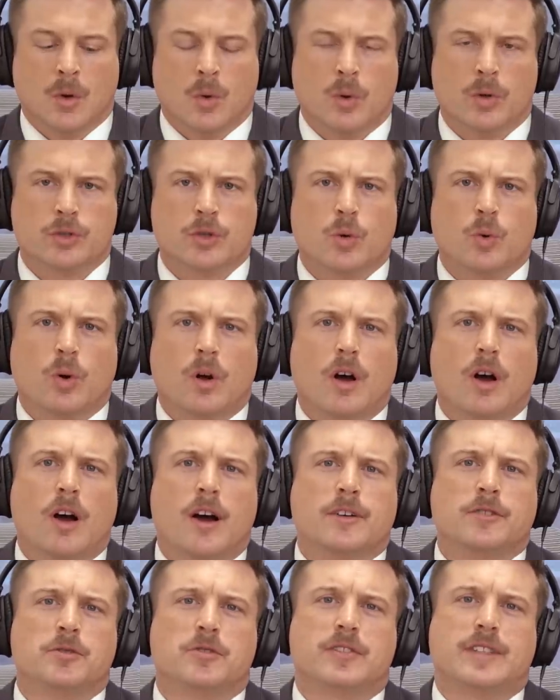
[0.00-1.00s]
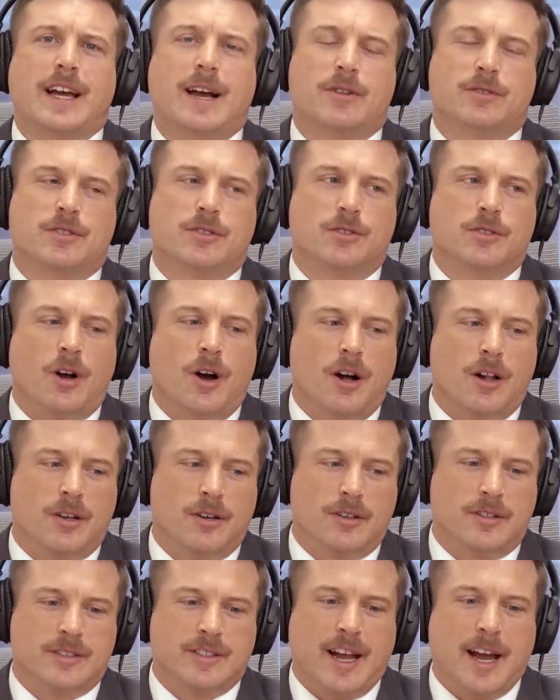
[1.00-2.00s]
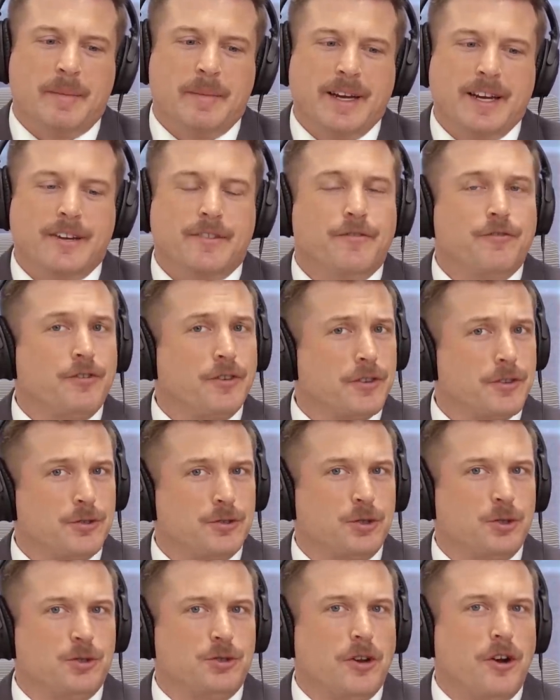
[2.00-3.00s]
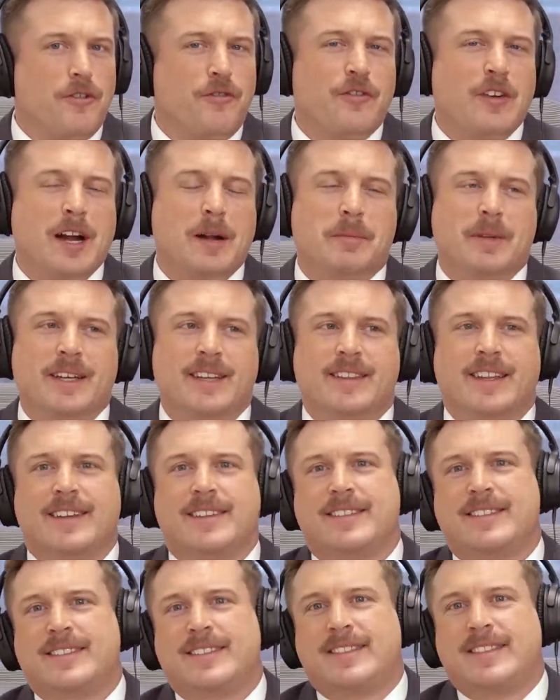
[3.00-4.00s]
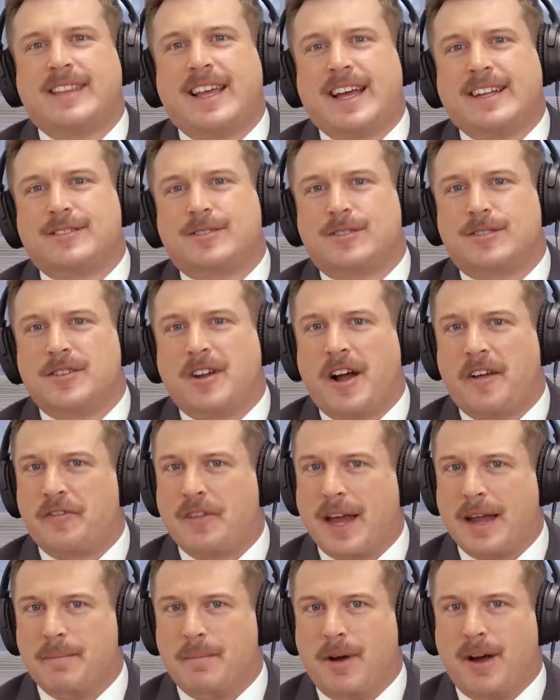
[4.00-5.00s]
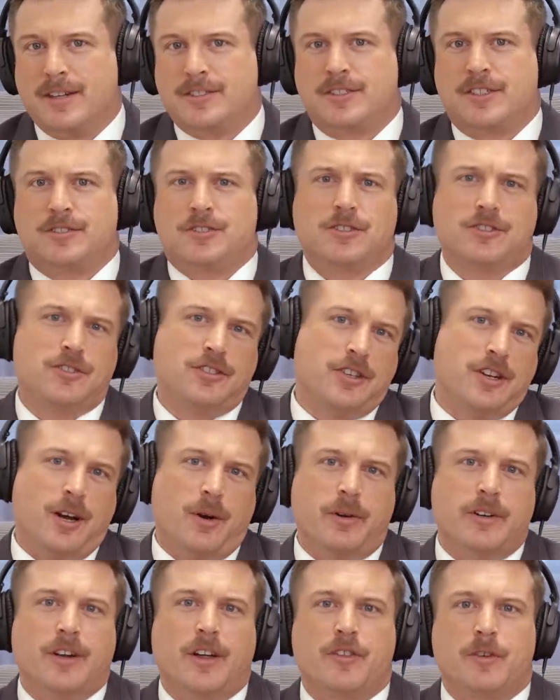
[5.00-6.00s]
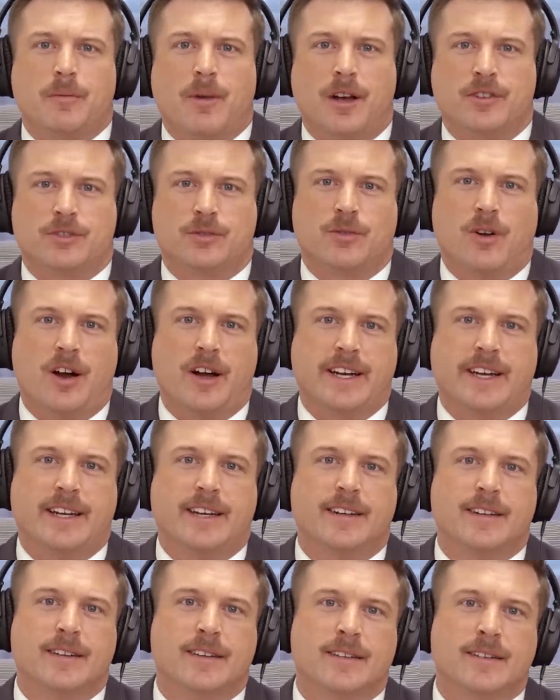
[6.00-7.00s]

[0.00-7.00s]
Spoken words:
Well, so $100,000, I mean, for the Trudeau family, like, that's not that much. It's just, you know, another Maserati.